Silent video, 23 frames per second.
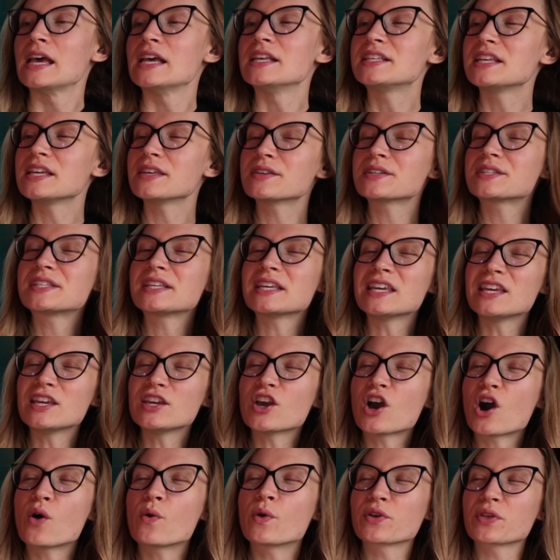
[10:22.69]
Is he the
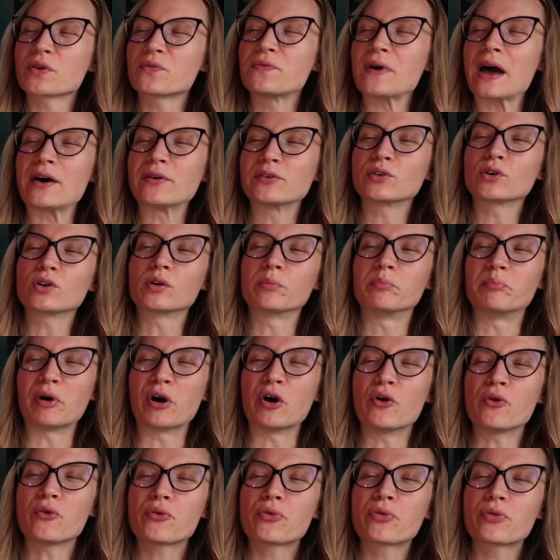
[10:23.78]
CEO or the founder or
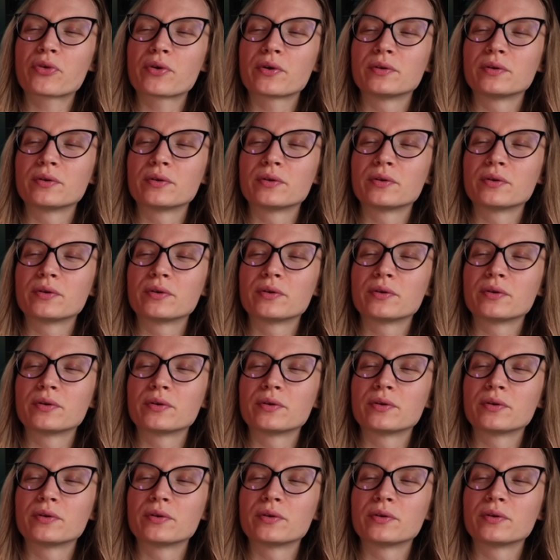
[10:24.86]
both?